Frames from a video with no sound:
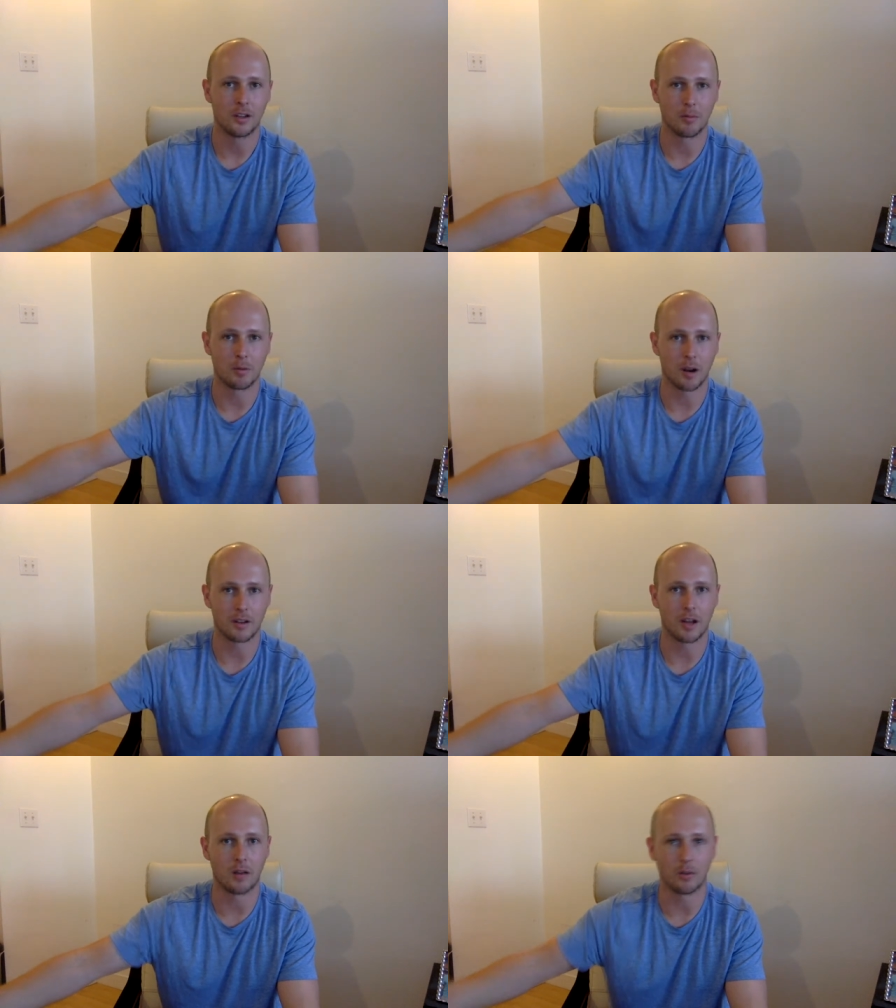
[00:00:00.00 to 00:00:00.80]
your
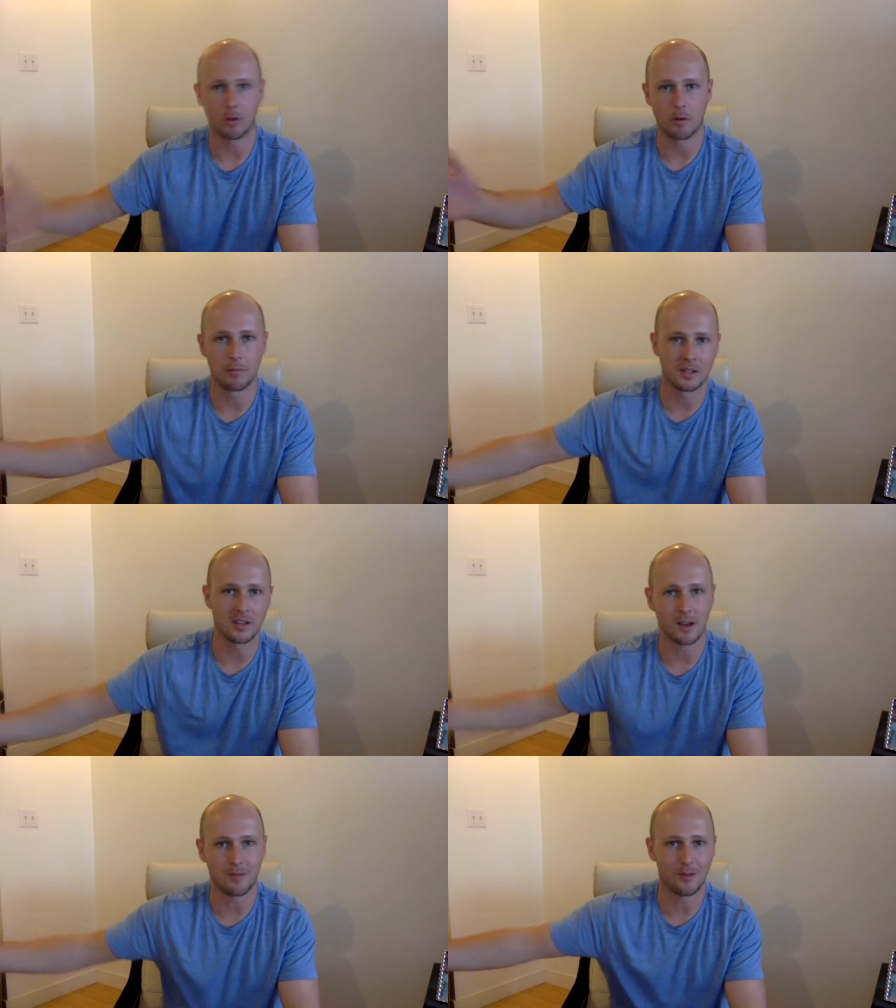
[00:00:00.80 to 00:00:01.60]
product out or your
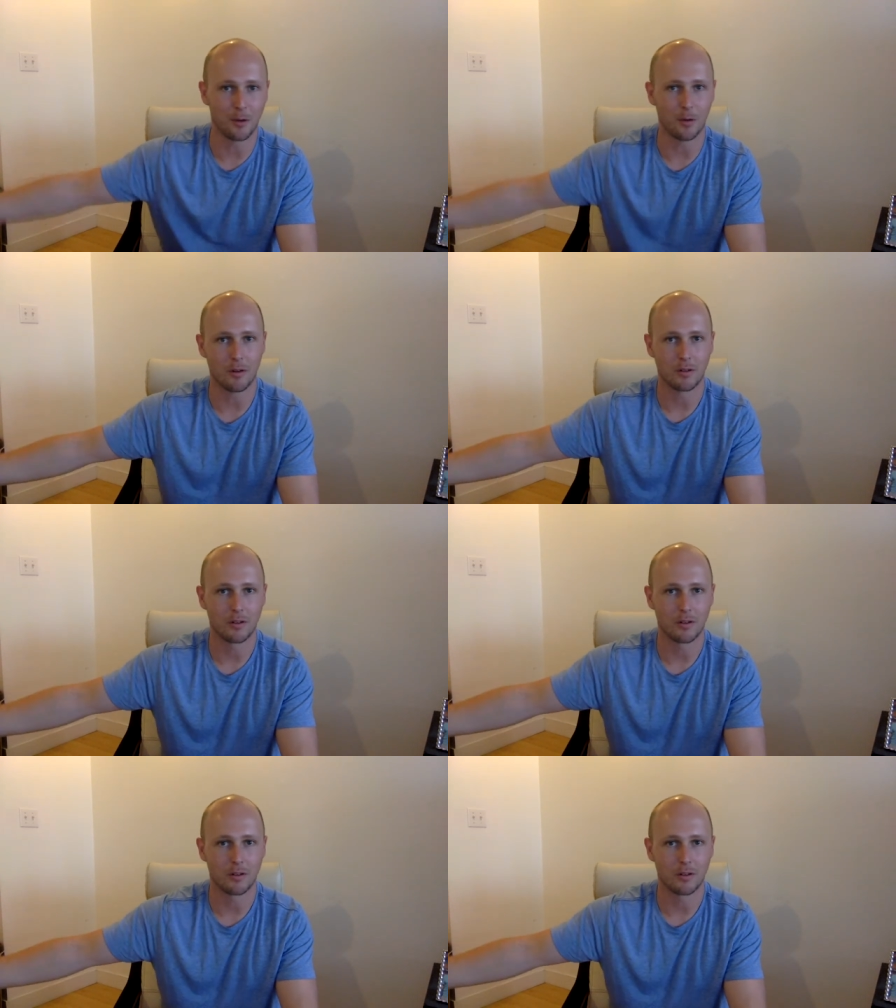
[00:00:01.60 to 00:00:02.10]
business out further.